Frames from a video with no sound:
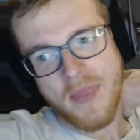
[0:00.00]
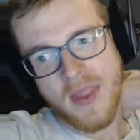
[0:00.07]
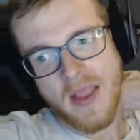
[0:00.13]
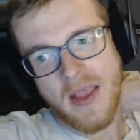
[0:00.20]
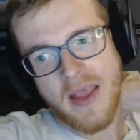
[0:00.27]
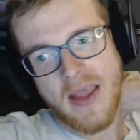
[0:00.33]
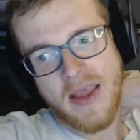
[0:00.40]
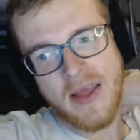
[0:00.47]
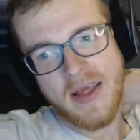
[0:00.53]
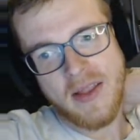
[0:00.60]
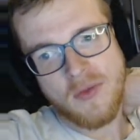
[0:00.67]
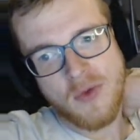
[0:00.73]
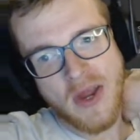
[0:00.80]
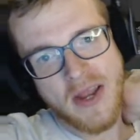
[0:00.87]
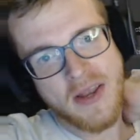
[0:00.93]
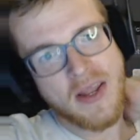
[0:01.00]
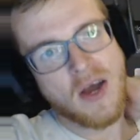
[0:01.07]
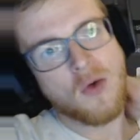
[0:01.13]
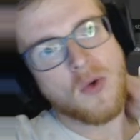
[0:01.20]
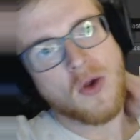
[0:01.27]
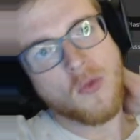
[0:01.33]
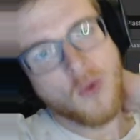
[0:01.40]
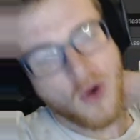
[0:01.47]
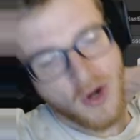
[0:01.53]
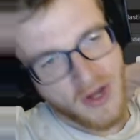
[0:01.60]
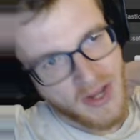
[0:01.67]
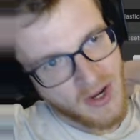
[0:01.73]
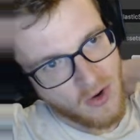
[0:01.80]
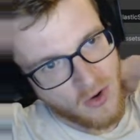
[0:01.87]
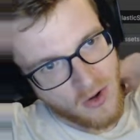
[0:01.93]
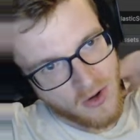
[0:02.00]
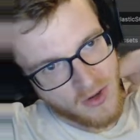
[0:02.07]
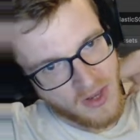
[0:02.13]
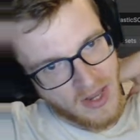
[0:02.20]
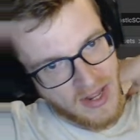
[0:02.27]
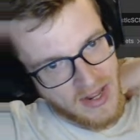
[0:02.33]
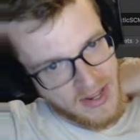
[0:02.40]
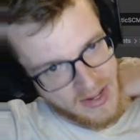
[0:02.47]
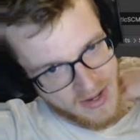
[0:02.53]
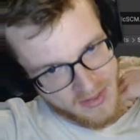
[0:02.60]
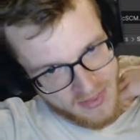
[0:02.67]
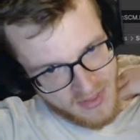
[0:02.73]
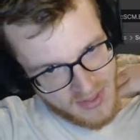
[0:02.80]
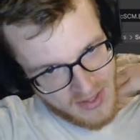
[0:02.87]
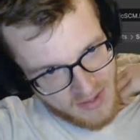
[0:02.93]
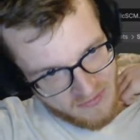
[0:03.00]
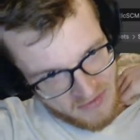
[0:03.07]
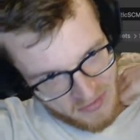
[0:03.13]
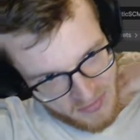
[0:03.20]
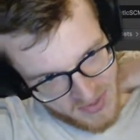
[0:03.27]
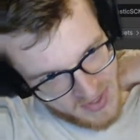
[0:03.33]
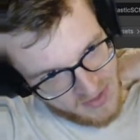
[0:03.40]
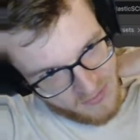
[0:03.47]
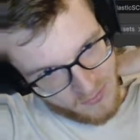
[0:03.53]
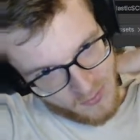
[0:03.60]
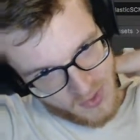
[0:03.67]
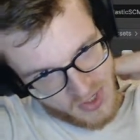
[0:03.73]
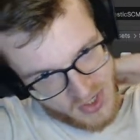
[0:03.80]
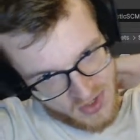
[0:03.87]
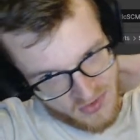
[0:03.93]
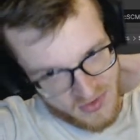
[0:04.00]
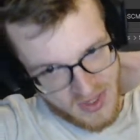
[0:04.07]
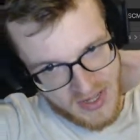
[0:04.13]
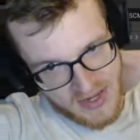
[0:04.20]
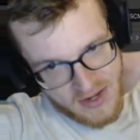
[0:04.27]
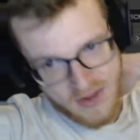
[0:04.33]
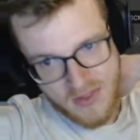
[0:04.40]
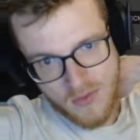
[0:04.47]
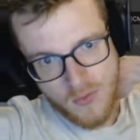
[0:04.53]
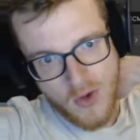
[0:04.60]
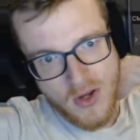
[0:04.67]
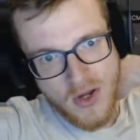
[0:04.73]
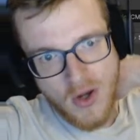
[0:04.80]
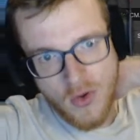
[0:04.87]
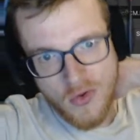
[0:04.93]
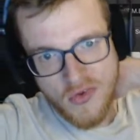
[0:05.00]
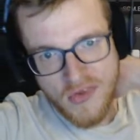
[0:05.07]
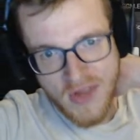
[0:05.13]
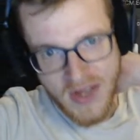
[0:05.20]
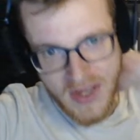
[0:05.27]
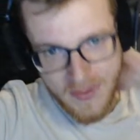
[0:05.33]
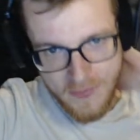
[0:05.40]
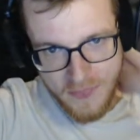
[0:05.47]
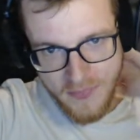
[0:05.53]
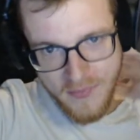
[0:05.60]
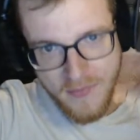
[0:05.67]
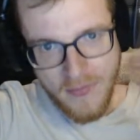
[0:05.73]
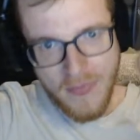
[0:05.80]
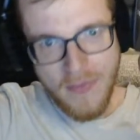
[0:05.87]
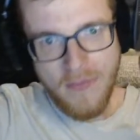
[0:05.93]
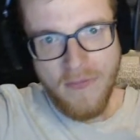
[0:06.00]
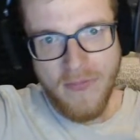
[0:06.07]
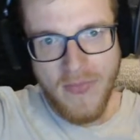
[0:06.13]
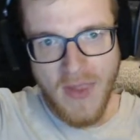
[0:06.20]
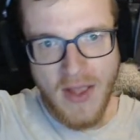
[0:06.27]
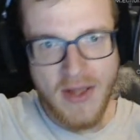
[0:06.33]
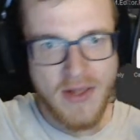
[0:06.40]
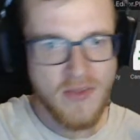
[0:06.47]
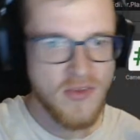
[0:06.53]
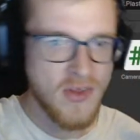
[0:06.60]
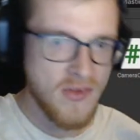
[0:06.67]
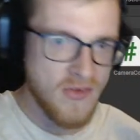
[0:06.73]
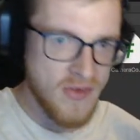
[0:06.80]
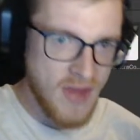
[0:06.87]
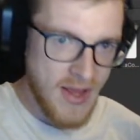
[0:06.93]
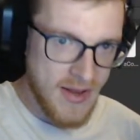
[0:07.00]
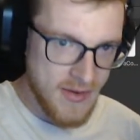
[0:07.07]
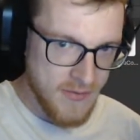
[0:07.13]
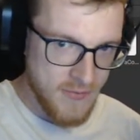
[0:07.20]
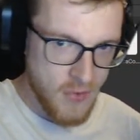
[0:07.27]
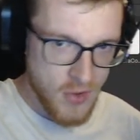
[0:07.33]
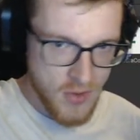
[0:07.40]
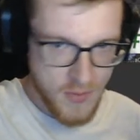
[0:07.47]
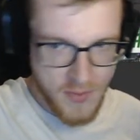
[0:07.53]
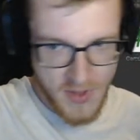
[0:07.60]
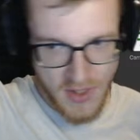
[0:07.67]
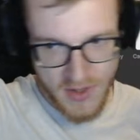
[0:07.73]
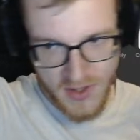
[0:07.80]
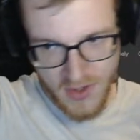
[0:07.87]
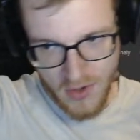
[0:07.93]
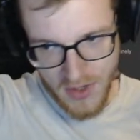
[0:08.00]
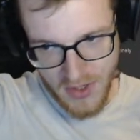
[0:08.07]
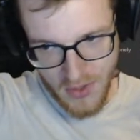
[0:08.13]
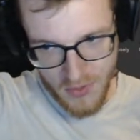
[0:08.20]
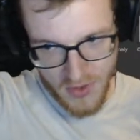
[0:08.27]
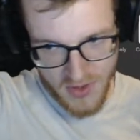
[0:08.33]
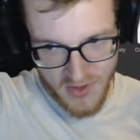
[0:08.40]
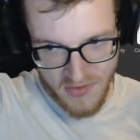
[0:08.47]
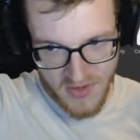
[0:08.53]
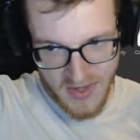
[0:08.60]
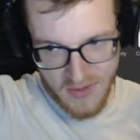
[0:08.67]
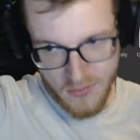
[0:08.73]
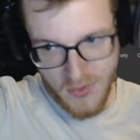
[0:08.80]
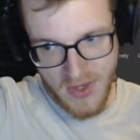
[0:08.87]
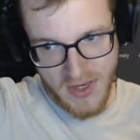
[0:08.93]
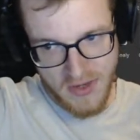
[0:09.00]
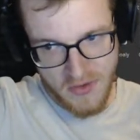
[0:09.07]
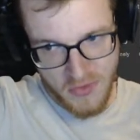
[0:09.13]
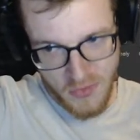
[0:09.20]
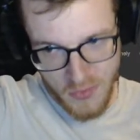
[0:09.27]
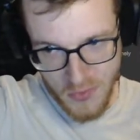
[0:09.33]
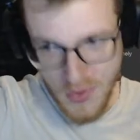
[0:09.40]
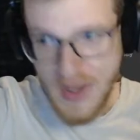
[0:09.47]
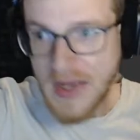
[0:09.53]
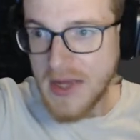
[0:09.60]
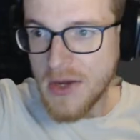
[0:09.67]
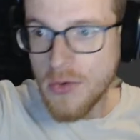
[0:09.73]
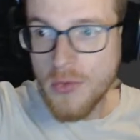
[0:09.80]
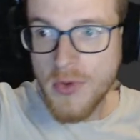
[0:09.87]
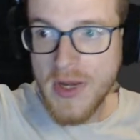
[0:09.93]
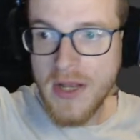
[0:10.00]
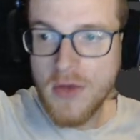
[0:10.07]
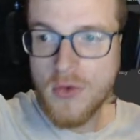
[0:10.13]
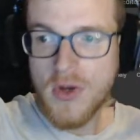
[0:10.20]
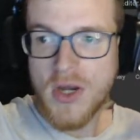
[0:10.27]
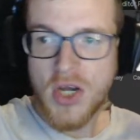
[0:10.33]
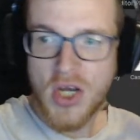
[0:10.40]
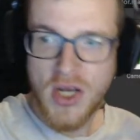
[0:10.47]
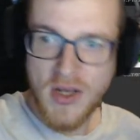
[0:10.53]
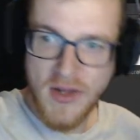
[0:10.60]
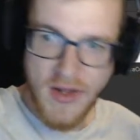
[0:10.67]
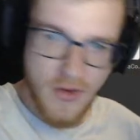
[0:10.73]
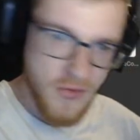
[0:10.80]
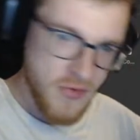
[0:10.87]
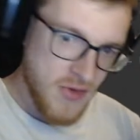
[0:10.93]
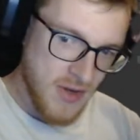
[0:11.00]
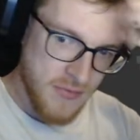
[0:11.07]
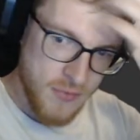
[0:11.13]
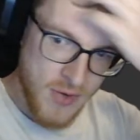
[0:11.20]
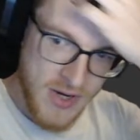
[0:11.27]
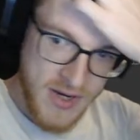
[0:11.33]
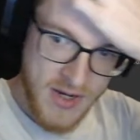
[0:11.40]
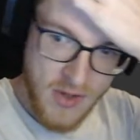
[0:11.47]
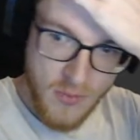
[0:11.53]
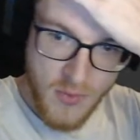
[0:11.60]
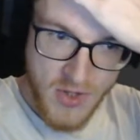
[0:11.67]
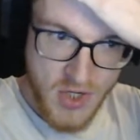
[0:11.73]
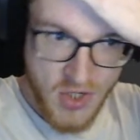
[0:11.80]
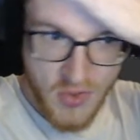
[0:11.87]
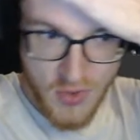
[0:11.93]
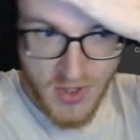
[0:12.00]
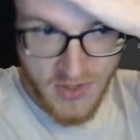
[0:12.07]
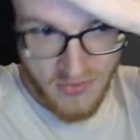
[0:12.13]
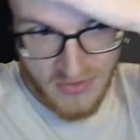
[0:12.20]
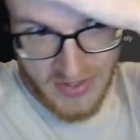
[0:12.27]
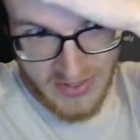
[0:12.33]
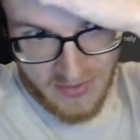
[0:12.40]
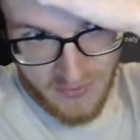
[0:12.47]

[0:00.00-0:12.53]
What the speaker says: And right now we're working on like the MVP, which is like the one ghost type. And since that vulnerability on Unity's end, we needed to redo a shit ton of stuff right now, which took us like